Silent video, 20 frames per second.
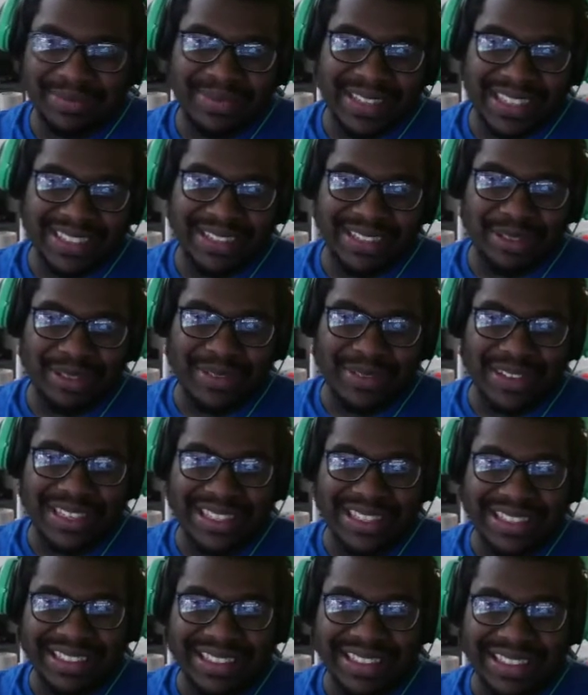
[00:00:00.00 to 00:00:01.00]
That's still pretty
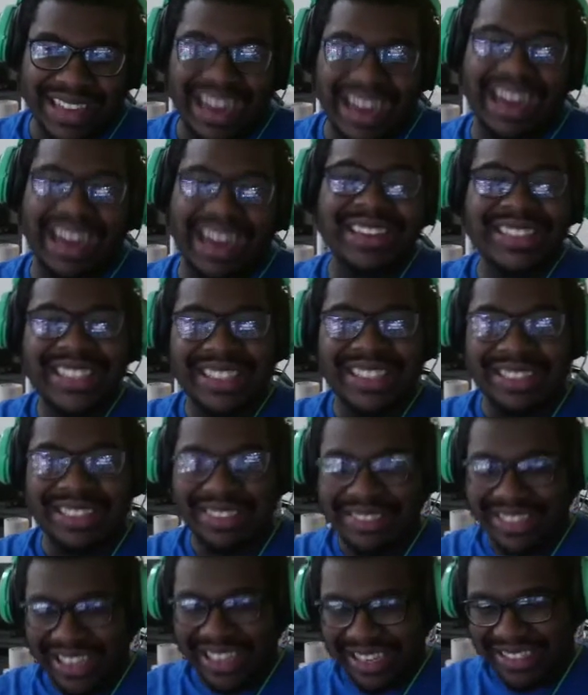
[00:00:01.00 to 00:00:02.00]
good. I'll take
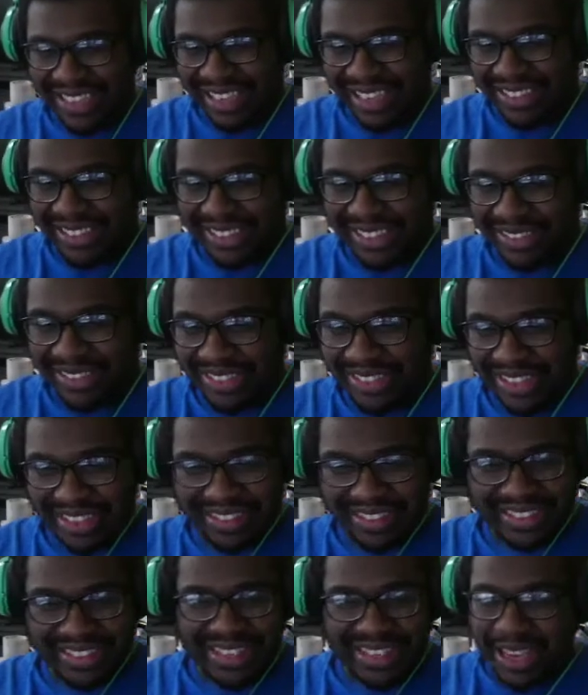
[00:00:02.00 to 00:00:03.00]
those odds.
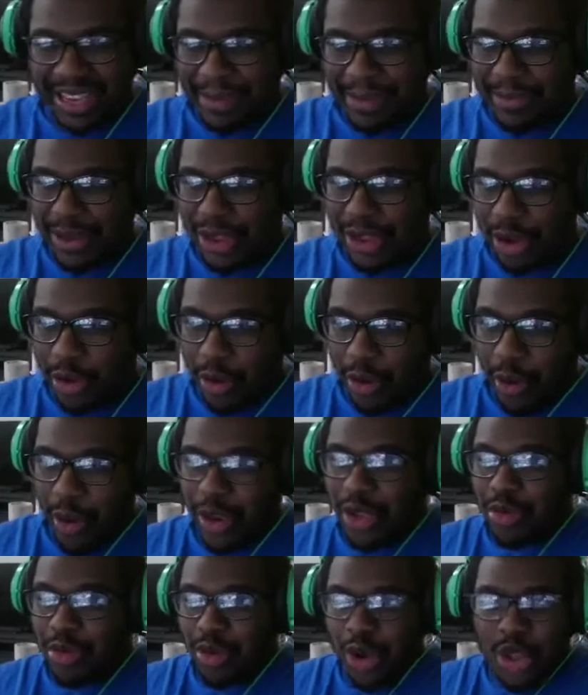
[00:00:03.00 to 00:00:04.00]
But
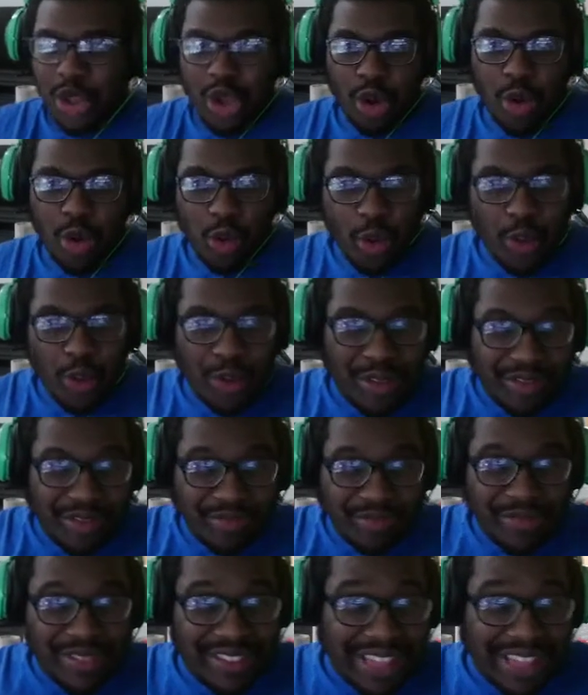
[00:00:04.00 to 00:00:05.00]
yo,
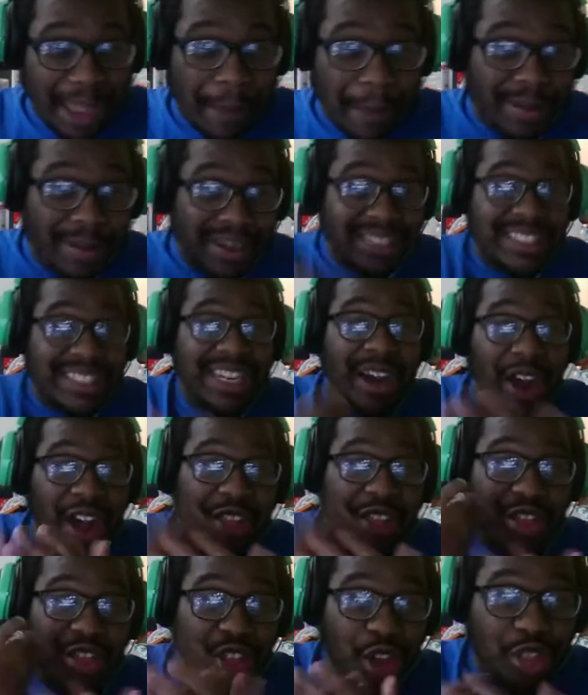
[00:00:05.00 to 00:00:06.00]
they printed out
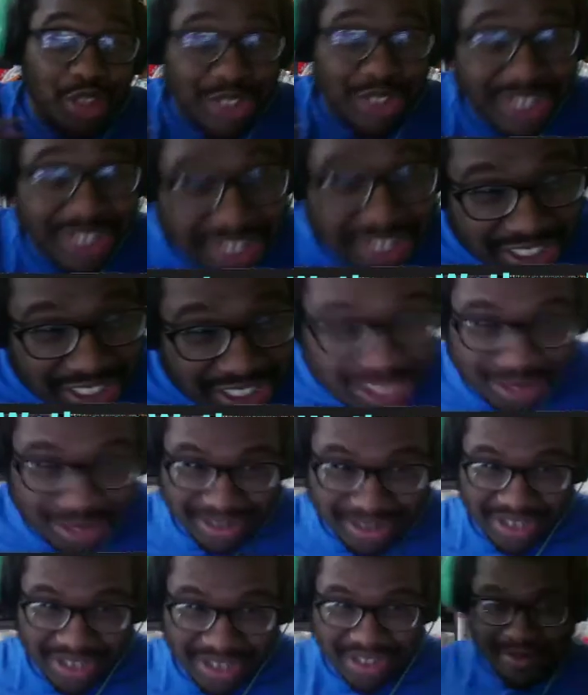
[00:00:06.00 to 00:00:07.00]
another
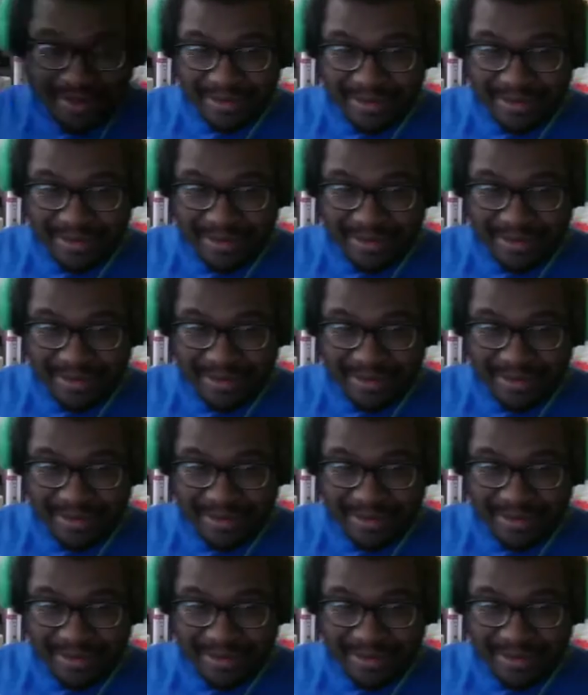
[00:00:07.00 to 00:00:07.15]
Citria, yo.